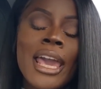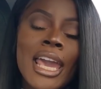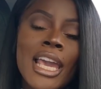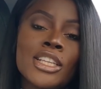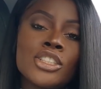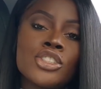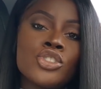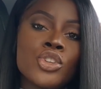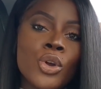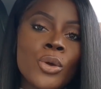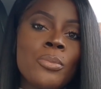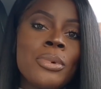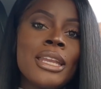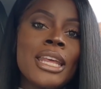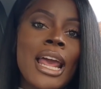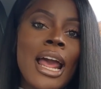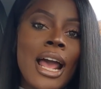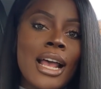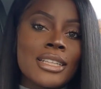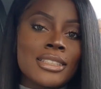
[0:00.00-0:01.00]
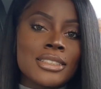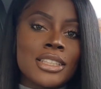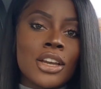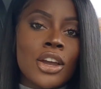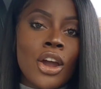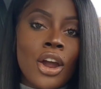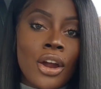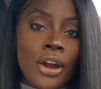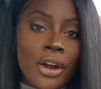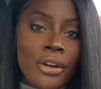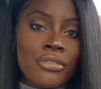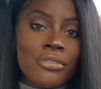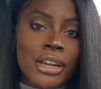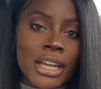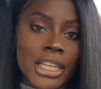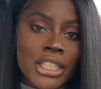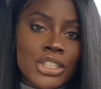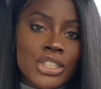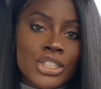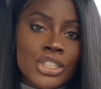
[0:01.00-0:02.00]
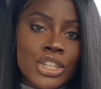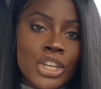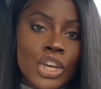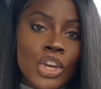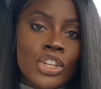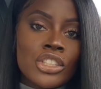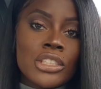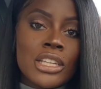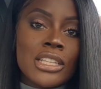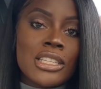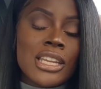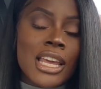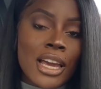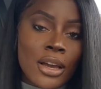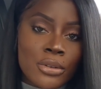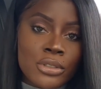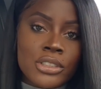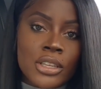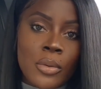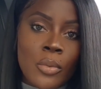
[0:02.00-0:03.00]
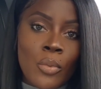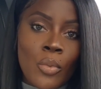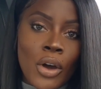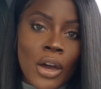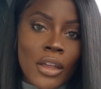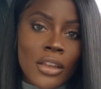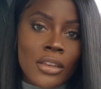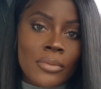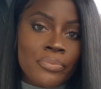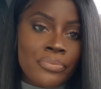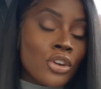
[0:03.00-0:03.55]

is nobody has the courage to tell someone,